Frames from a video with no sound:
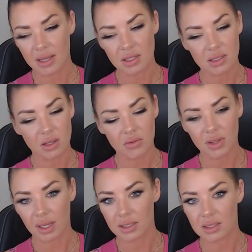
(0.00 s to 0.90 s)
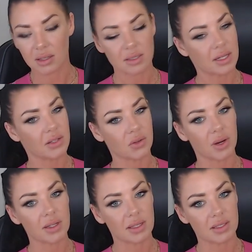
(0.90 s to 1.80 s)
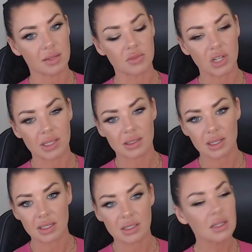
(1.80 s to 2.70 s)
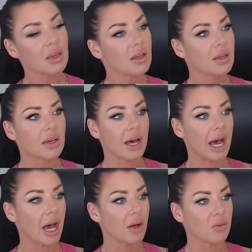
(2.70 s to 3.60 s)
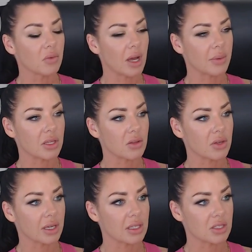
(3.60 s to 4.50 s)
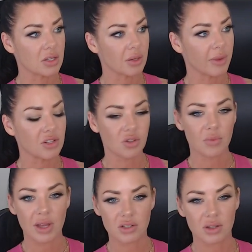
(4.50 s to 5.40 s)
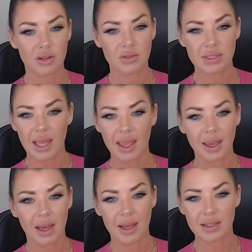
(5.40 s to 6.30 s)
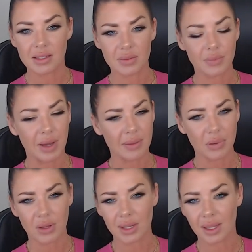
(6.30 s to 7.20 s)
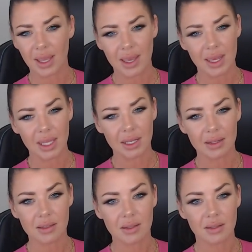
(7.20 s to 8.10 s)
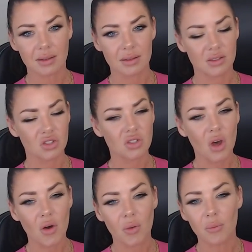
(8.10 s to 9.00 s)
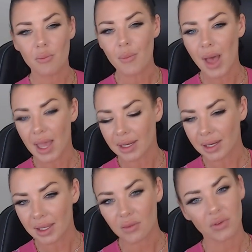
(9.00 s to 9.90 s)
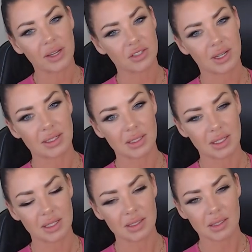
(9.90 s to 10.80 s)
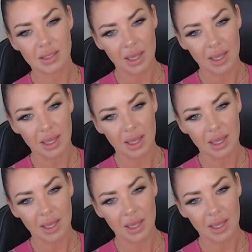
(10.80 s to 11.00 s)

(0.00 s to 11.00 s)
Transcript: I just don't feel like a single territory does them justice. Um, I mean, you look into your major metros, and yeah. by putting in so many franchisees.